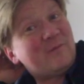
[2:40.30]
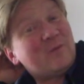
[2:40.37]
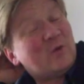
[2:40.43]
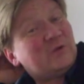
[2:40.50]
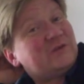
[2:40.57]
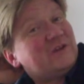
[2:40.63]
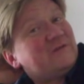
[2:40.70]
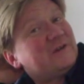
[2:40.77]
a
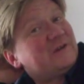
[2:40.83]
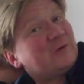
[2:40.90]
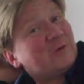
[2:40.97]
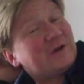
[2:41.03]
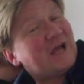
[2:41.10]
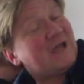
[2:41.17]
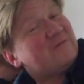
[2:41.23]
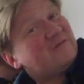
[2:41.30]
more
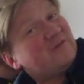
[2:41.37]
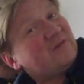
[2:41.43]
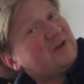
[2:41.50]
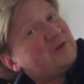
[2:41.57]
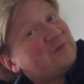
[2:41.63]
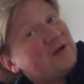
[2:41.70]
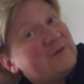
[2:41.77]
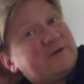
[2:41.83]
difficult game for
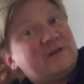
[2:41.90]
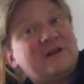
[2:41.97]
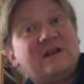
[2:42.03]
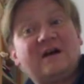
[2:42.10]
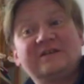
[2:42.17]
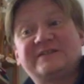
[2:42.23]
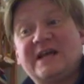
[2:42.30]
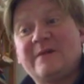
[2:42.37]
Werder Bremen than the
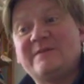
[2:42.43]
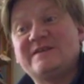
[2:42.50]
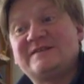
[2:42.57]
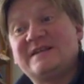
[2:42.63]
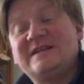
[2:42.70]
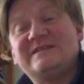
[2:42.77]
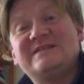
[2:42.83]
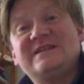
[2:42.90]
last game of
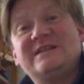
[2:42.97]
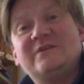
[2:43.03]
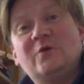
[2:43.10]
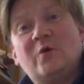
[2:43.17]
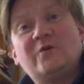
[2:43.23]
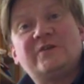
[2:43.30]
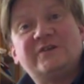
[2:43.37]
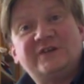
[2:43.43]
the season. The
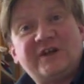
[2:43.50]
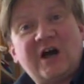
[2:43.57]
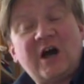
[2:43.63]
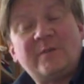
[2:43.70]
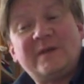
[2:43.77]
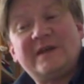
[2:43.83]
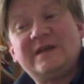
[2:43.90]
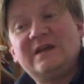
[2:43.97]
Northern
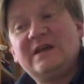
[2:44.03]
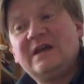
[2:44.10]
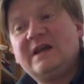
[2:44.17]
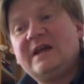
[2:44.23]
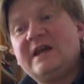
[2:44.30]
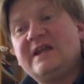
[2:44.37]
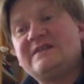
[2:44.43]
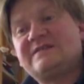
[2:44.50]
Derby,
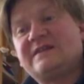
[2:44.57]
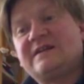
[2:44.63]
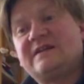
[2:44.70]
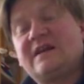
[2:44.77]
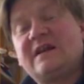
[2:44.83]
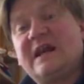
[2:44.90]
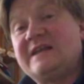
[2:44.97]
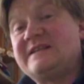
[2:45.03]

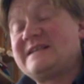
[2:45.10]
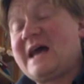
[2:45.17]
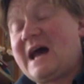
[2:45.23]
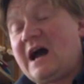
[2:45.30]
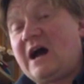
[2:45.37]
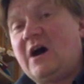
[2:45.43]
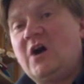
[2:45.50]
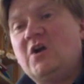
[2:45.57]
it's
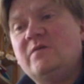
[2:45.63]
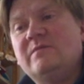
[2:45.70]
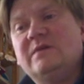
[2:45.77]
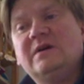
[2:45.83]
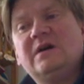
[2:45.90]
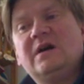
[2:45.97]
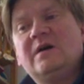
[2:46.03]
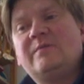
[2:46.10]
at
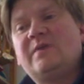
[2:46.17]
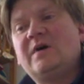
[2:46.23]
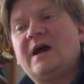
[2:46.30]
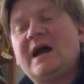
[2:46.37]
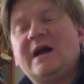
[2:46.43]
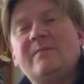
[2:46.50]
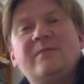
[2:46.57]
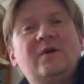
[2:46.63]
home,
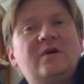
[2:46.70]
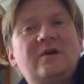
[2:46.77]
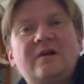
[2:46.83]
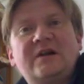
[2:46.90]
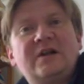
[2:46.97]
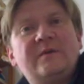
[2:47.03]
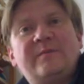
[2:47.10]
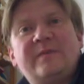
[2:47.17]
but Hamburg
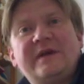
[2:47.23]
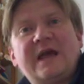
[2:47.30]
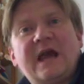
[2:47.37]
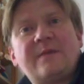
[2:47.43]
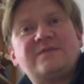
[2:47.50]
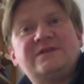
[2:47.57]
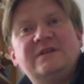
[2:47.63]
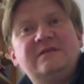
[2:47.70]
are going to be
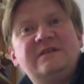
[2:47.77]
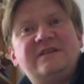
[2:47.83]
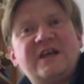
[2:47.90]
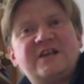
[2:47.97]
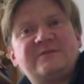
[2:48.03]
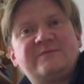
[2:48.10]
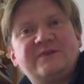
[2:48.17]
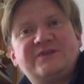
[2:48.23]
absolutely
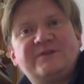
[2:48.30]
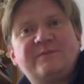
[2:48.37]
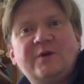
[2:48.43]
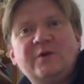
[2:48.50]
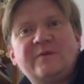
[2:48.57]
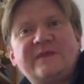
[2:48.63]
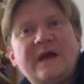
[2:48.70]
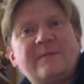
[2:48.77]
desperate to
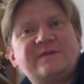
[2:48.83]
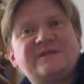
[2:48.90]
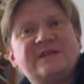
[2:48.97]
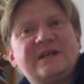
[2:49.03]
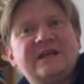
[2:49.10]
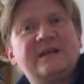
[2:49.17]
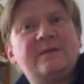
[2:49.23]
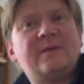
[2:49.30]
poop that
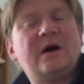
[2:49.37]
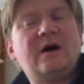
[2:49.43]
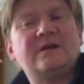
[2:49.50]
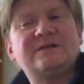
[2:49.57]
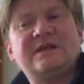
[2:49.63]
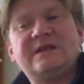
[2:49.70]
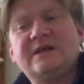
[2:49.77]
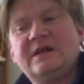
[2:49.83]
particular
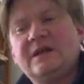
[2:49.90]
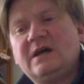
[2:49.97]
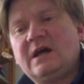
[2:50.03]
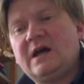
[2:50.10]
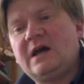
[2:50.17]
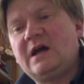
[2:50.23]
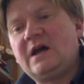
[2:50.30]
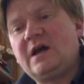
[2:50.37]
party
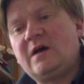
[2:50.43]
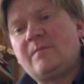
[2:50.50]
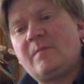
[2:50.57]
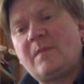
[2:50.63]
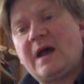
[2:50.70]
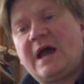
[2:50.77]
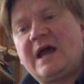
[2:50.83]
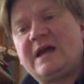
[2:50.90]

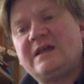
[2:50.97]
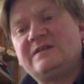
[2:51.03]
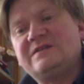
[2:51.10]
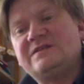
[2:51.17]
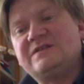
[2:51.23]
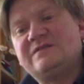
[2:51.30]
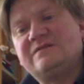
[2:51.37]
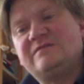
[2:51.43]

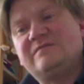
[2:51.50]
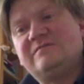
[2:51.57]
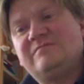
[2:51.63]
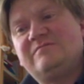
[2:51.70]
and